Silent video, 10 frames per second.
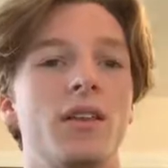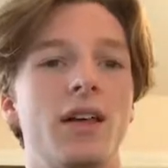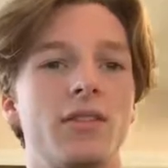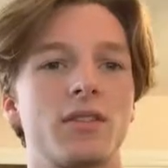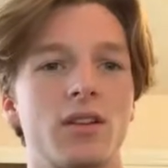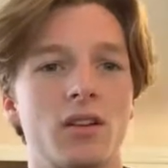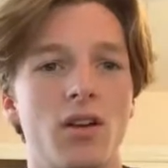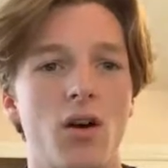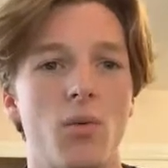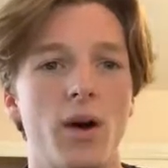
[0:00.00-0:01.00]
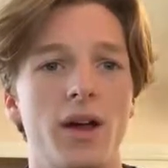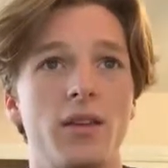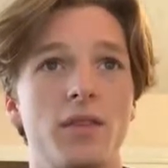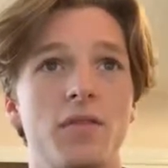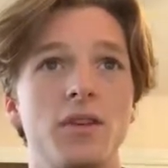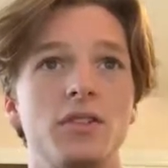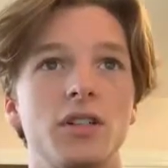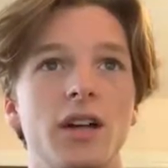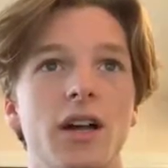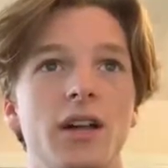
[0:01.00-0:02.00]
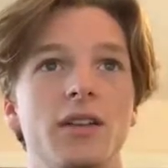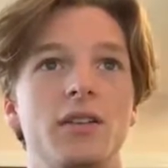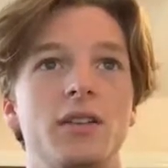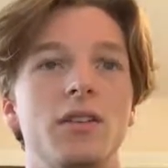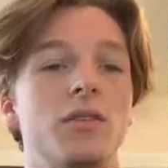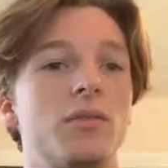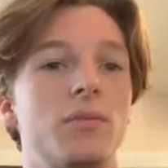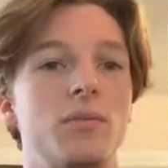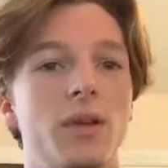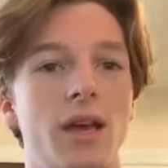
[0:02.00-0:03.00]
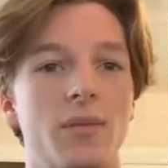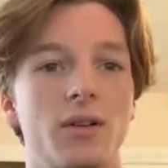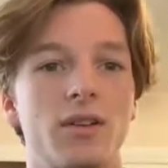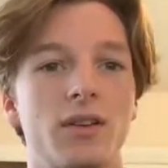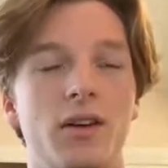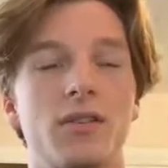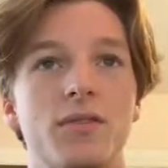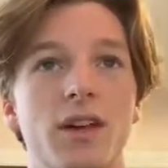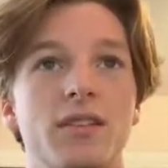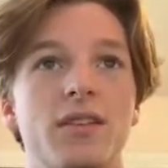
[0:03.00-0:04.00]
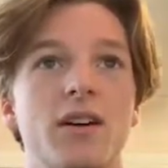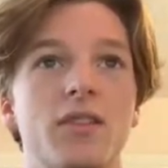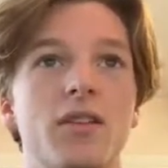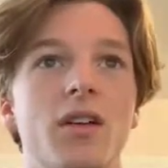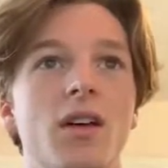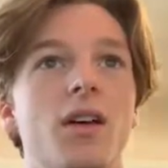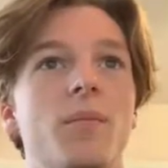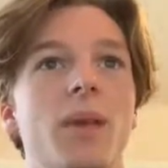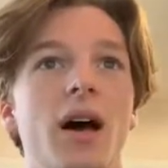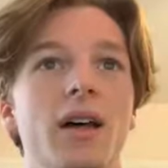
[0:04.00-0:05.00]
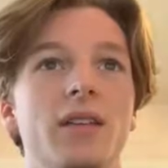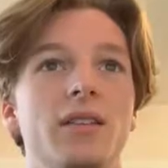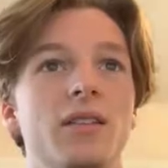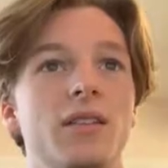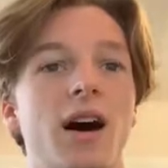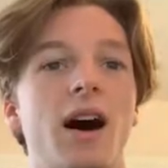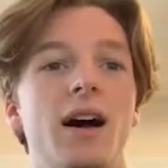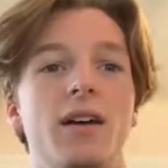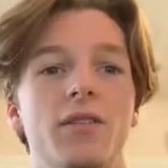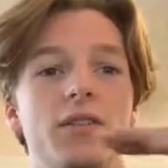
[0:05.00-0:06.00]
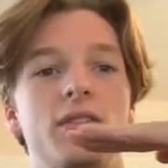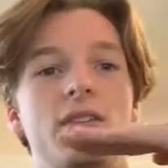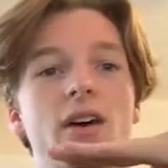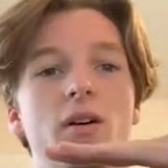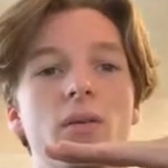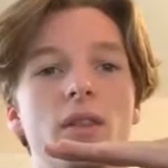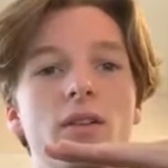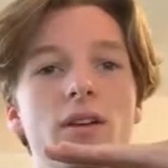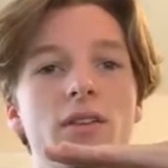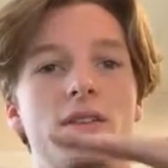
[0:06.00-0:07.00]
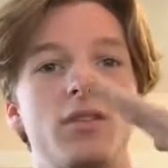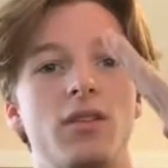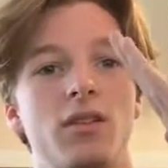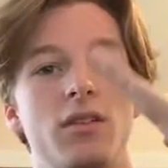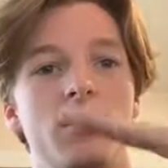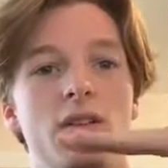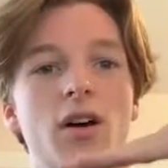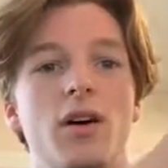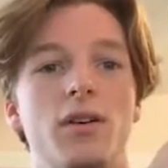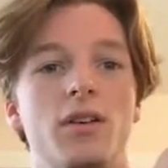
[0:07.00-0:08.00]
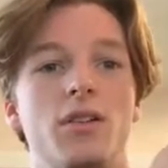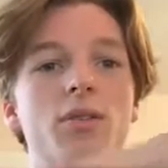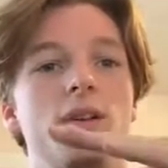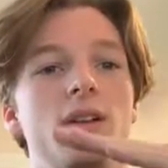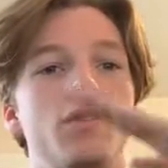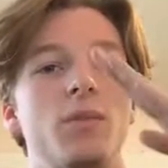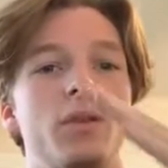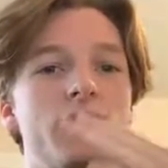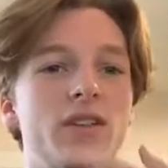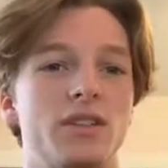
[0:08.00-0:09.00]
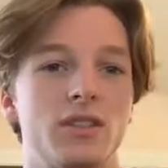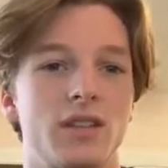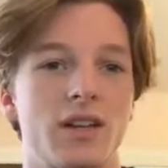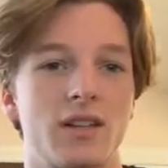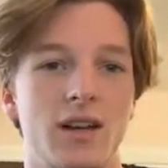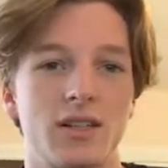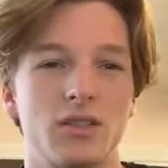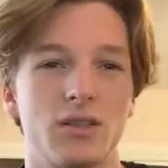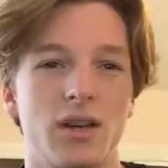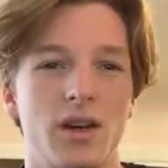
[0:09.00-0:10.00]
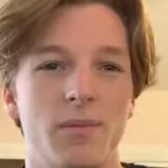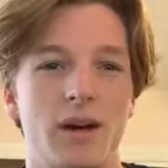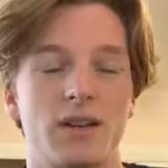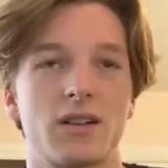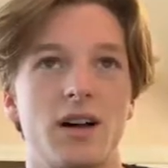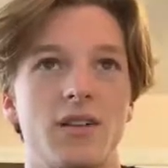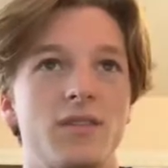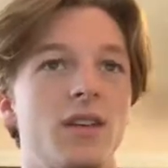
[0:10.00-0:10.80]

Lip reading: That's going to go away in the future, and you'll be able to tell Sven's health by the height of his tail, whether it's, in the 3 different positions like the actual game Minecraft.